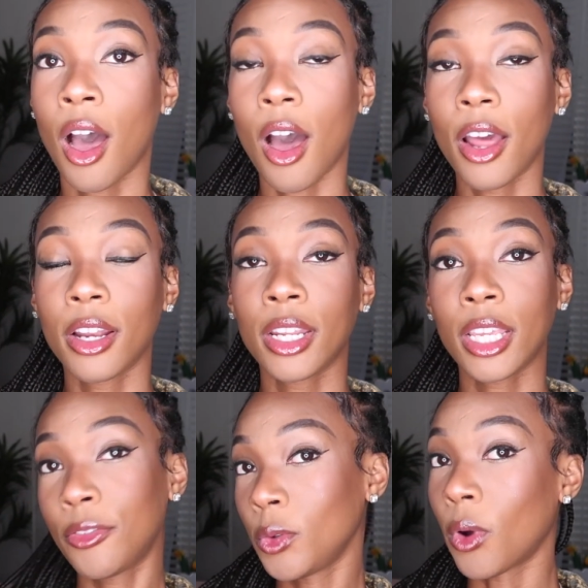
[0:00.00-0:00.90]
on
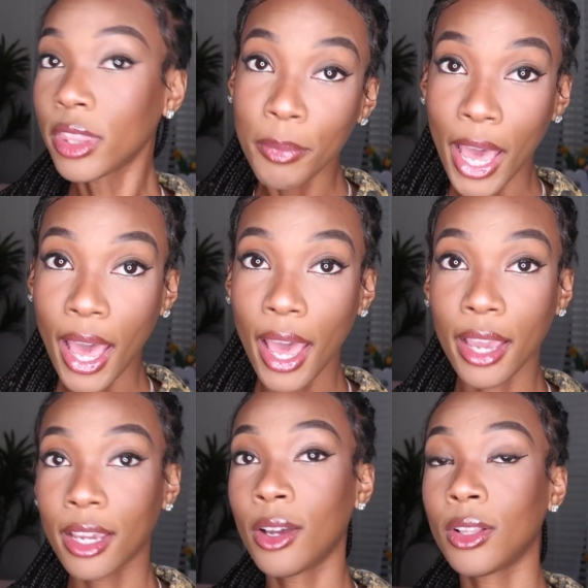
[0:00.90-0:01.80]
if you want the
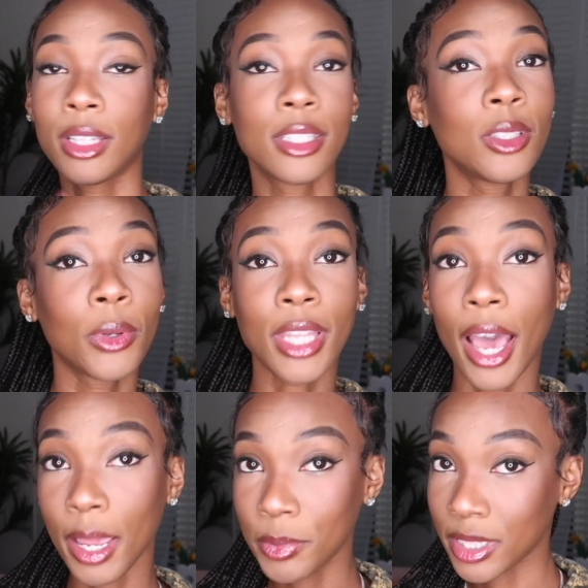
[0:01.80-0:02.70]
bag, let's see what the
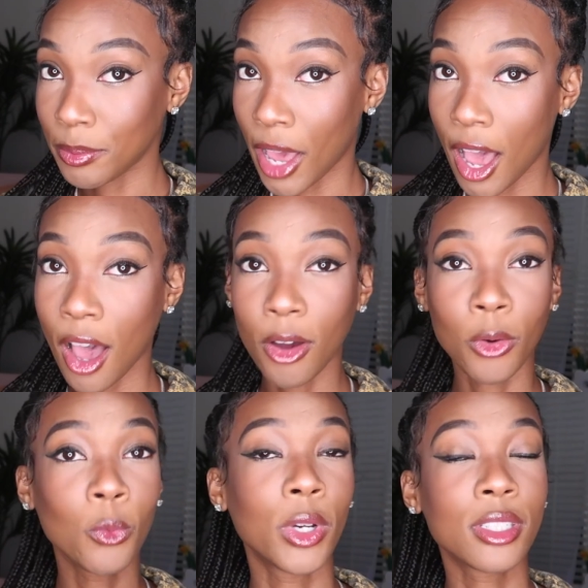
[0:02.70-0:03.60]
hype is
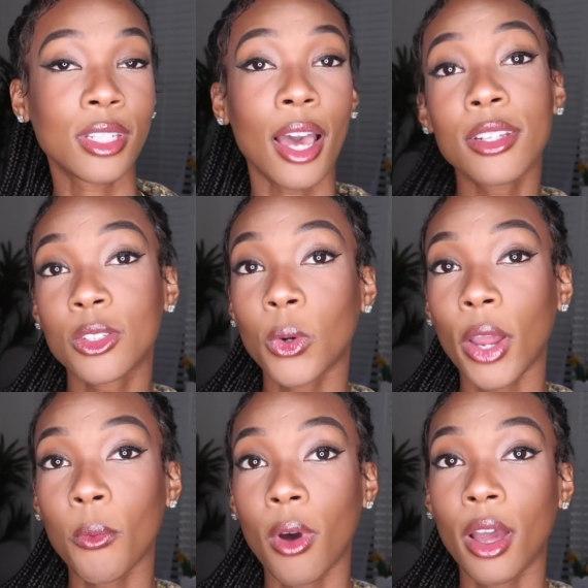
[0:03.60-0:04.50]
about, what size do
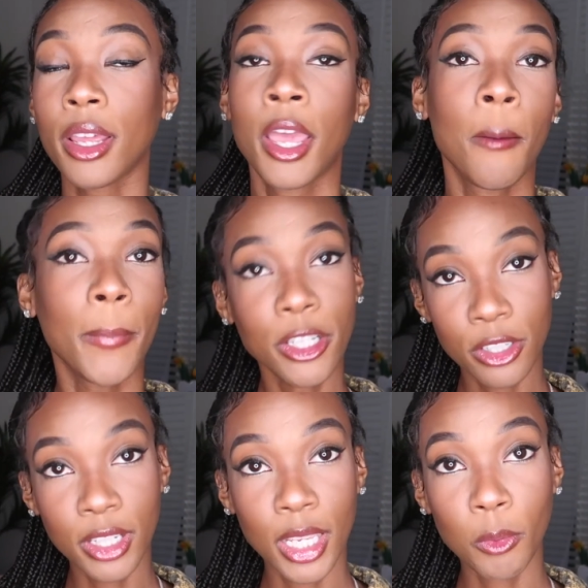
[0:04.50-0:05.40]
I want, make
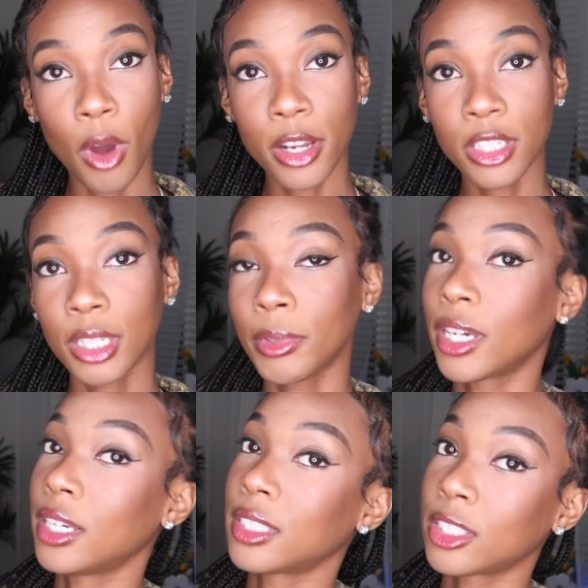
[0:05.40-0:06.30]
sure to keep watching
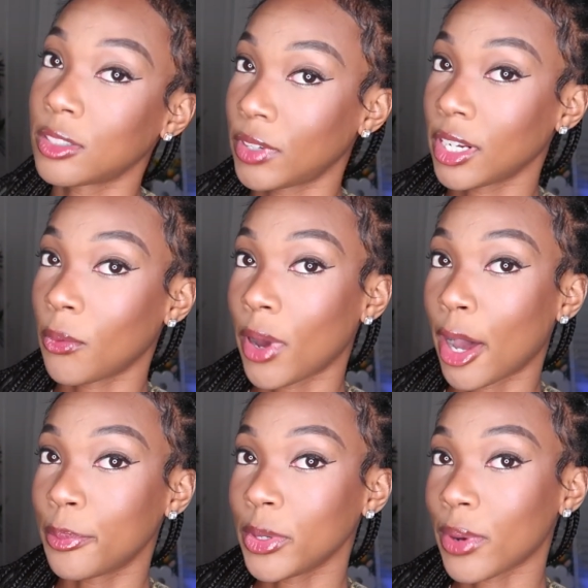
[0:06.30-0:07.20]
because this video will
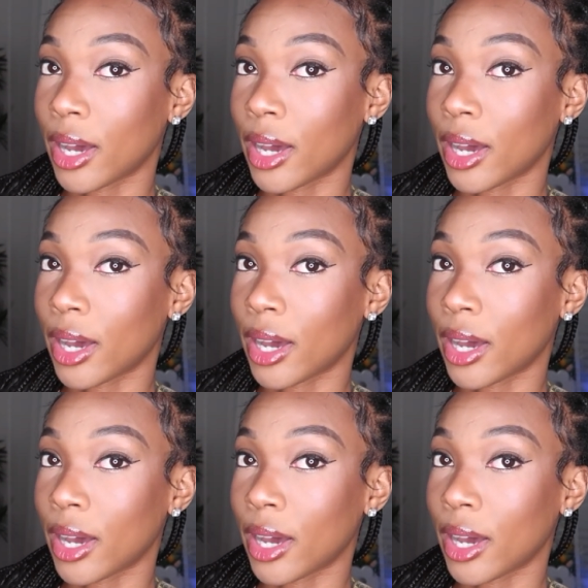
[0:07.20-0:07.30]
help you